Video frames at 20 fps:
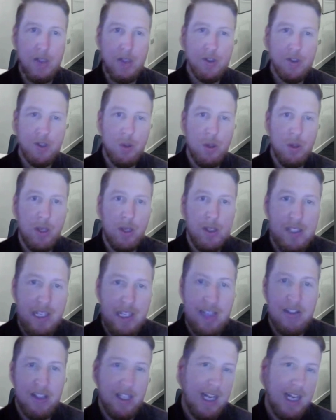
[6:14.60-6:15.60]
So we're going to
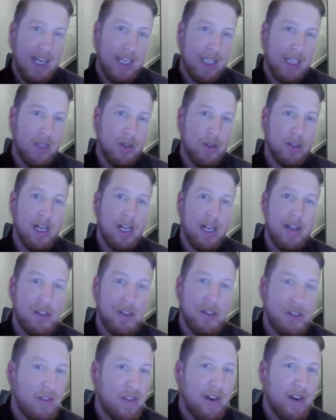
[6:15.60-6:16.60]
assess the likelihood and
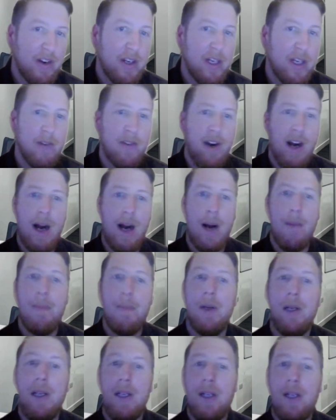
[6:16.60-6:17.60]
the severity of
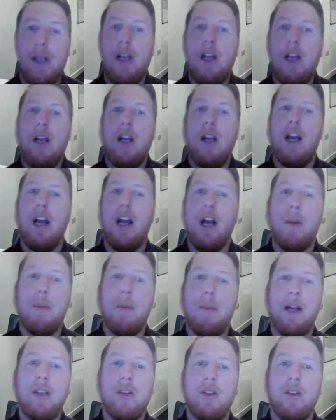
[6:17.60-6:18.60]
harm
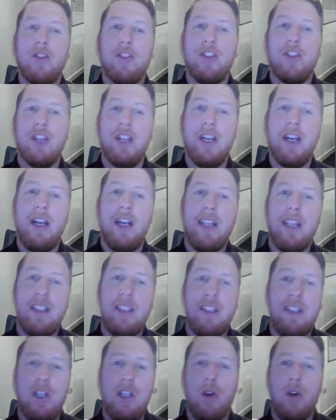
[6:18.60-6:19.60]
and consider
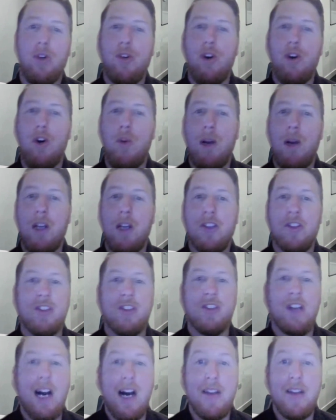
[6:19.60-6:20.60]
existing control
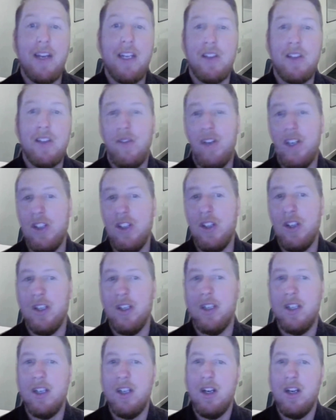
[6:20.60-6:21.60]
measures. Are they
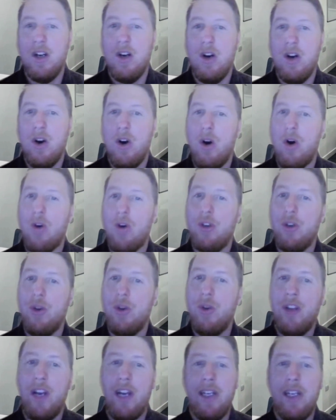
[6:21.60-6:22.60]
sufficient or
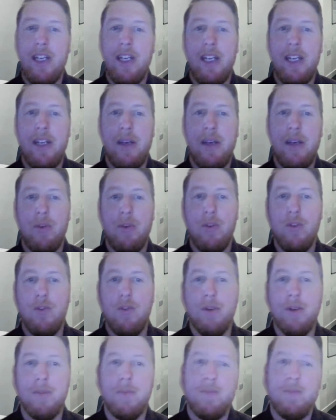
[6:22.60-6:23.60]
do they need
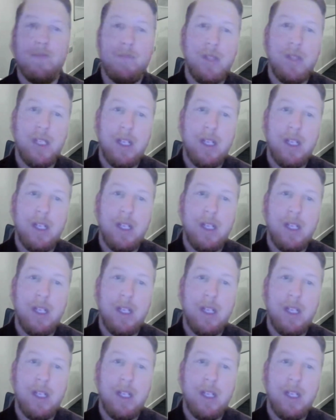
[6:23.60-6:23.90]
improvement?